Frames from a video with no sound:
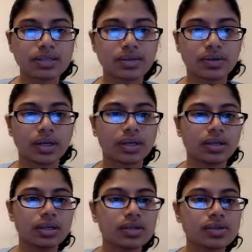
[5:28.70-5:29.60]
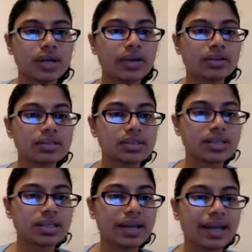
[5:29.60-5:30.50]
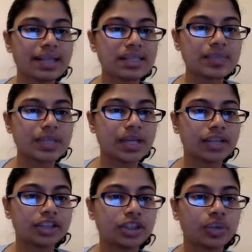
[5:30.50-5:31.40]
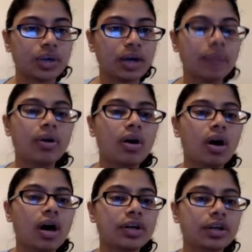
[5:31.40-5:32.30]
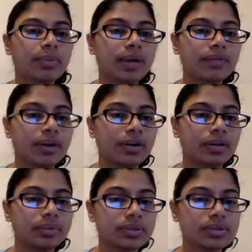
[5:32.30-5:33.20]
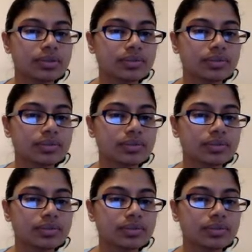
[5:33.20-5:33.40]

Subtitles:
Okay. So now you'll see that X speed has showed up under my variables.